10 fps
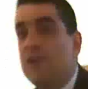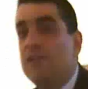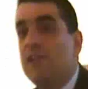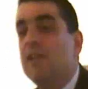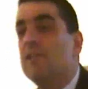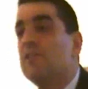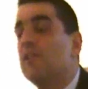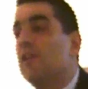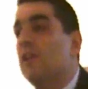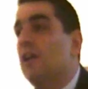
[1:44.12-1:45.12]

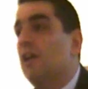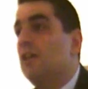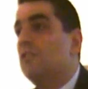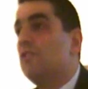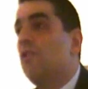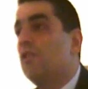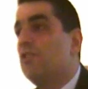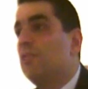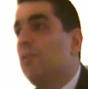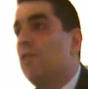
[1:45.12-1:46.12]
ideas and
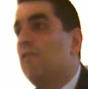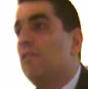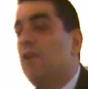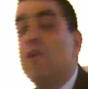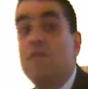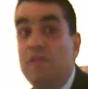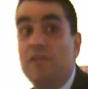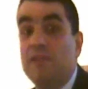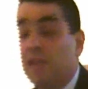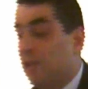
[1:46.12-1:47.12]
scholarship over
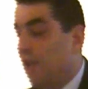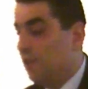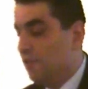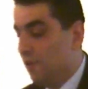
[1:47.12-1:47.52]
the decades,